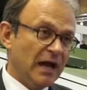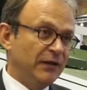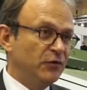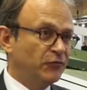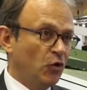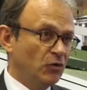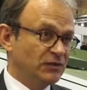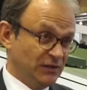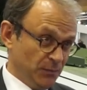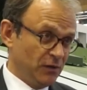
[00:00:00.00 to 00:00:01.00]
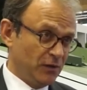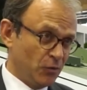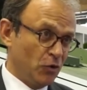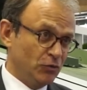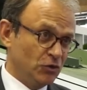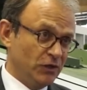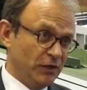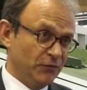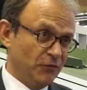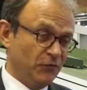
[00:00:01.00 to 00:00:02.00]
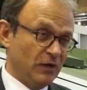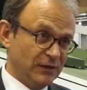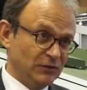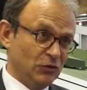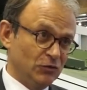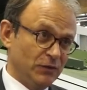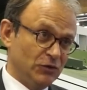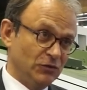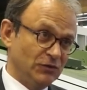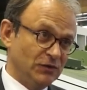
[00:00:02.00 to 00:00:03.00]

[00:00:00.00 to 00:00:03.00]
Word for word: And we follow a similar approach here with the ASCOD, which you